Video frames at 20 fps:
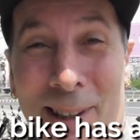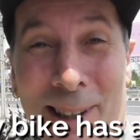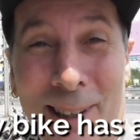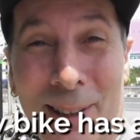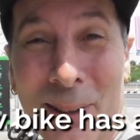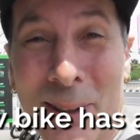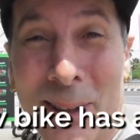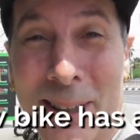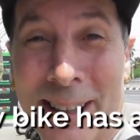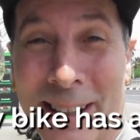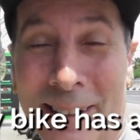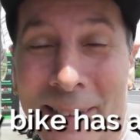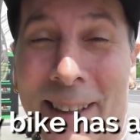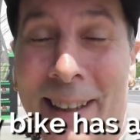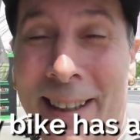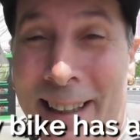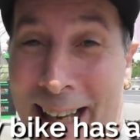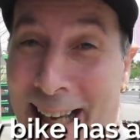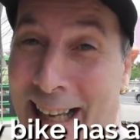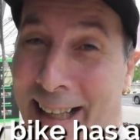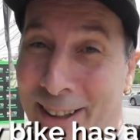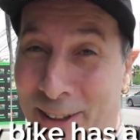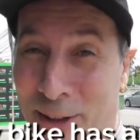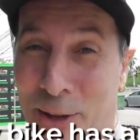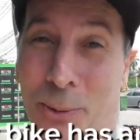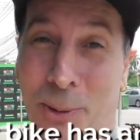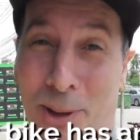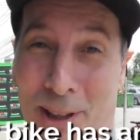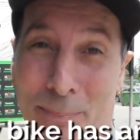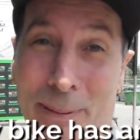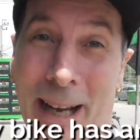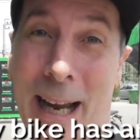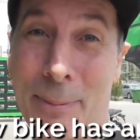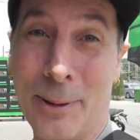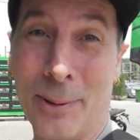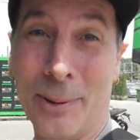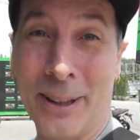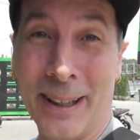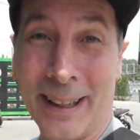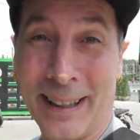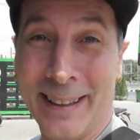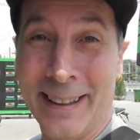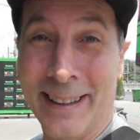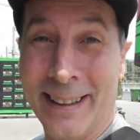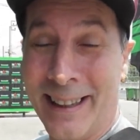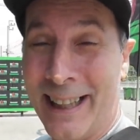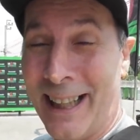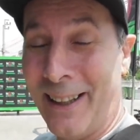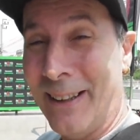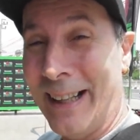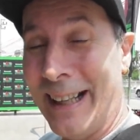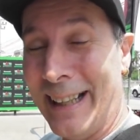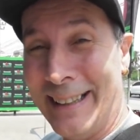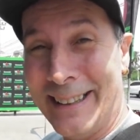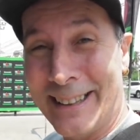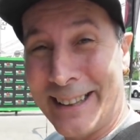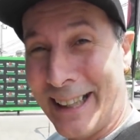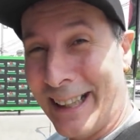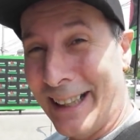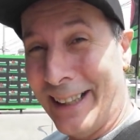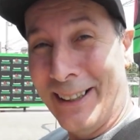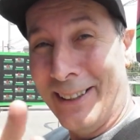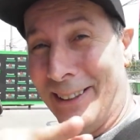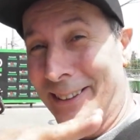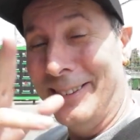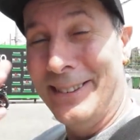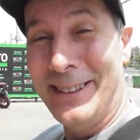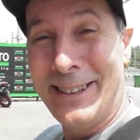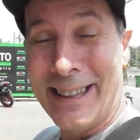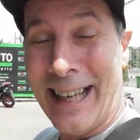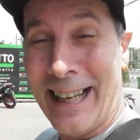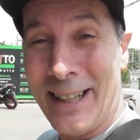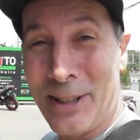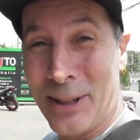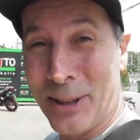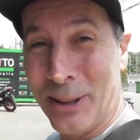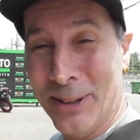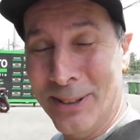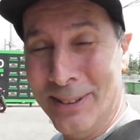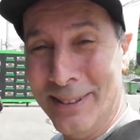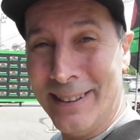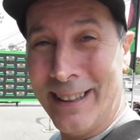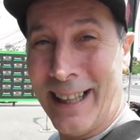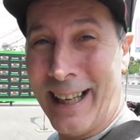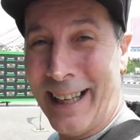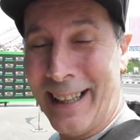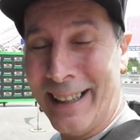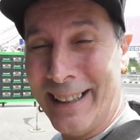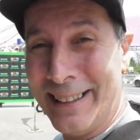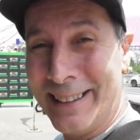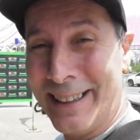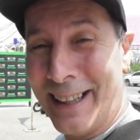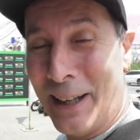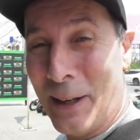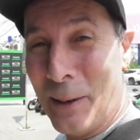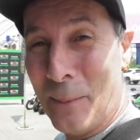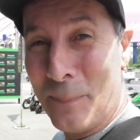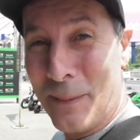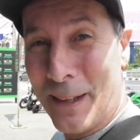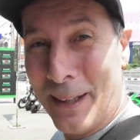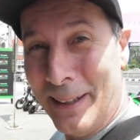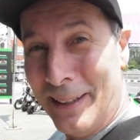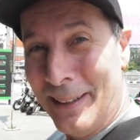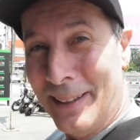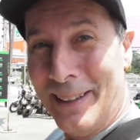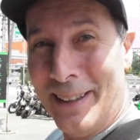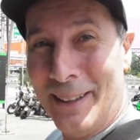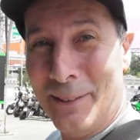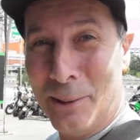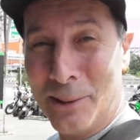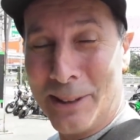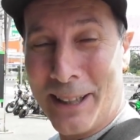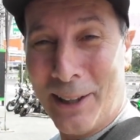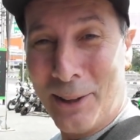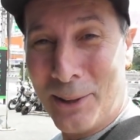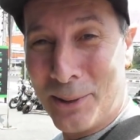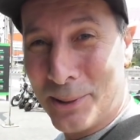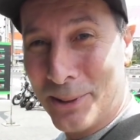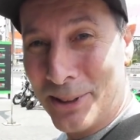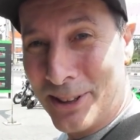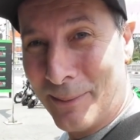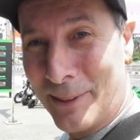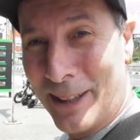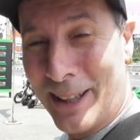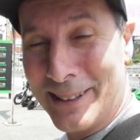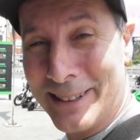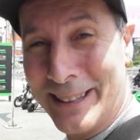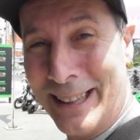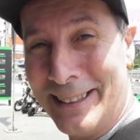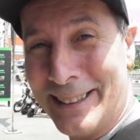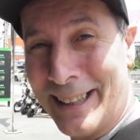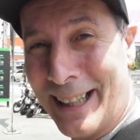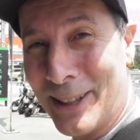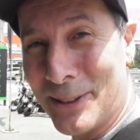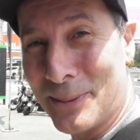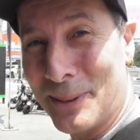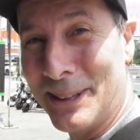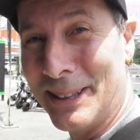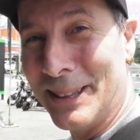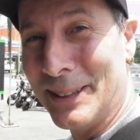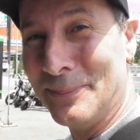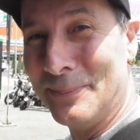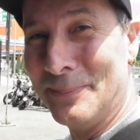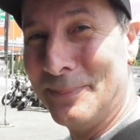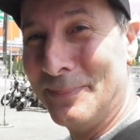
a look at it and do all the paperwork. Anyway, so stay tuned and we'll go through some of those details with you.